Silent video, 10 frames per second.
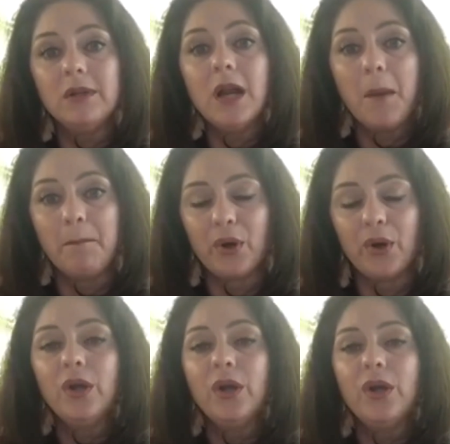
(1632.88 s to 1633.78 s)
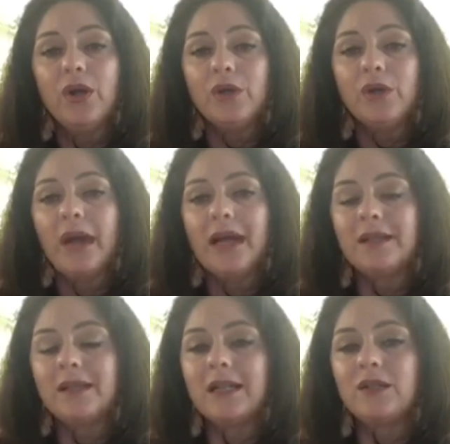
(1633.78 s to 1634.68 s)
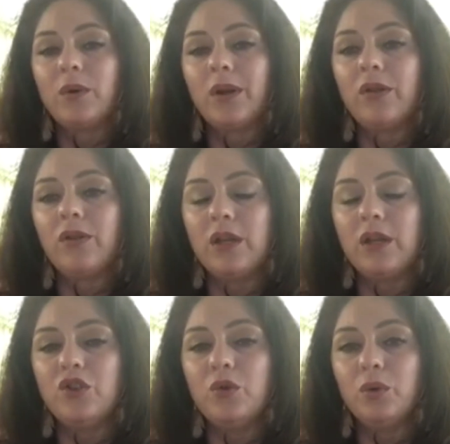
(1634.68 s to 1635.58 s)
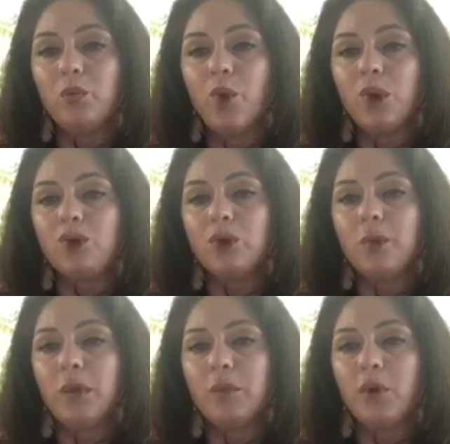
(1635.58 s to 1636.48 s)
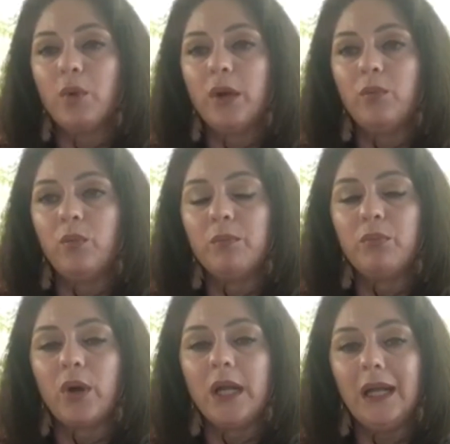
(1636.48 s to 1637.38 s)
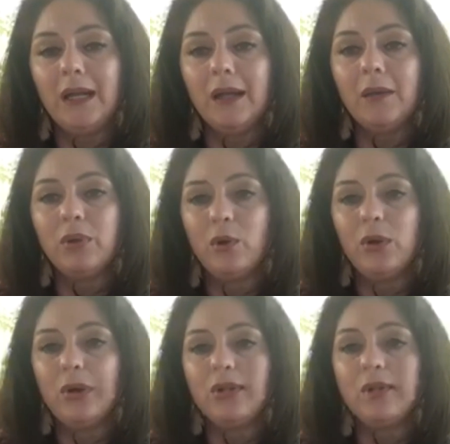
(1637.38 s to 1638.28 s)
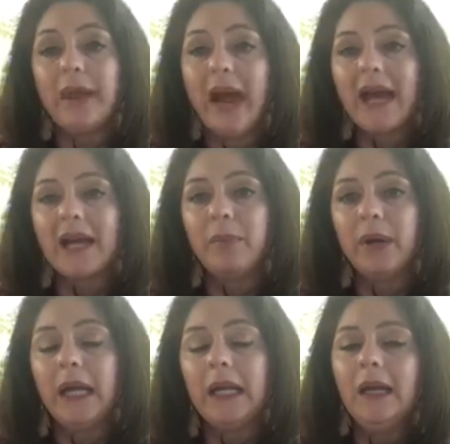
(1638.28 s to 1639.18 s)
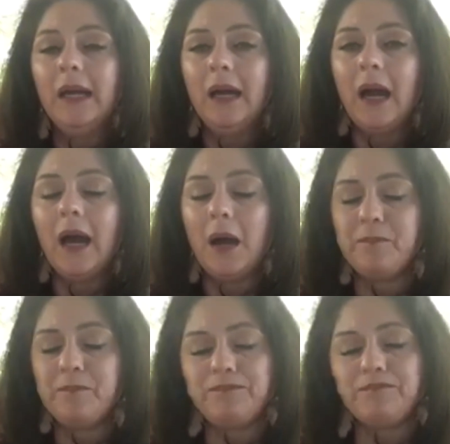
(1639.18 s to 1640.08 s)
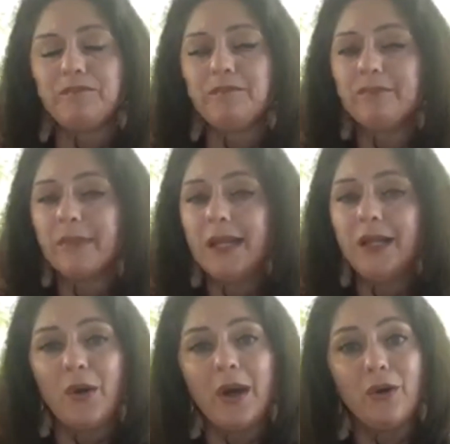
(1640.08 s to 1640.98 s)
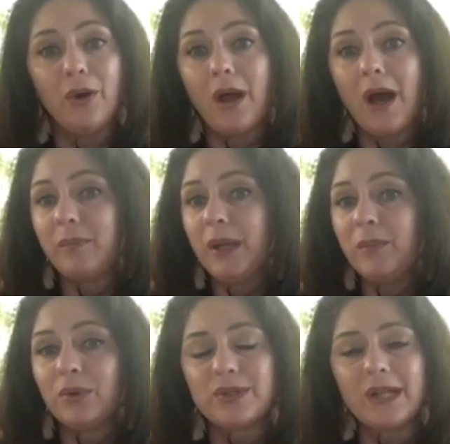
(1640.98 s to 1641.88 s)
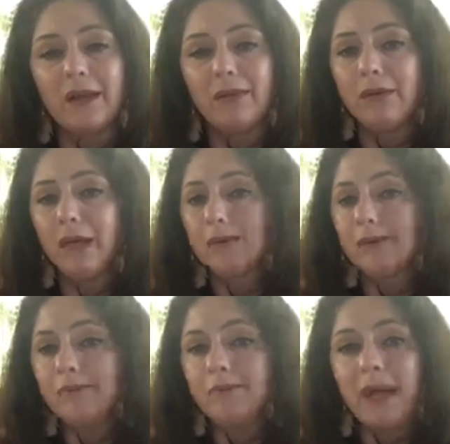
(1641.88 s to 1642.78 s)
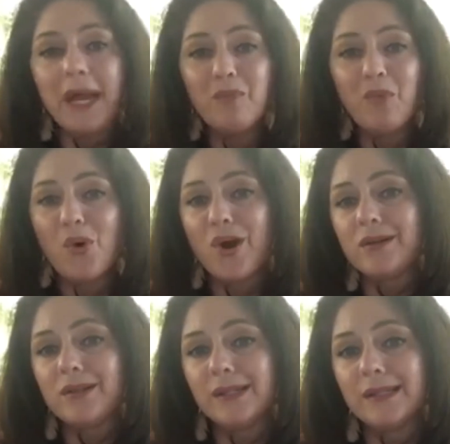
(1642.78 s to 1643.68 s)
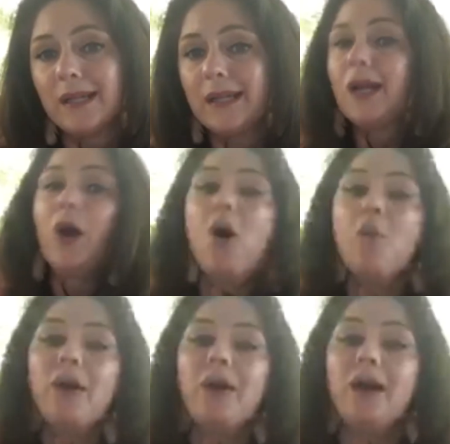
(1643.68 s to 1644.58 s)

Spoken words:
number. So that's one of the things you would want to remember when bringing employees back. But I know a lot of people are saying they're getting paid more to sit at home on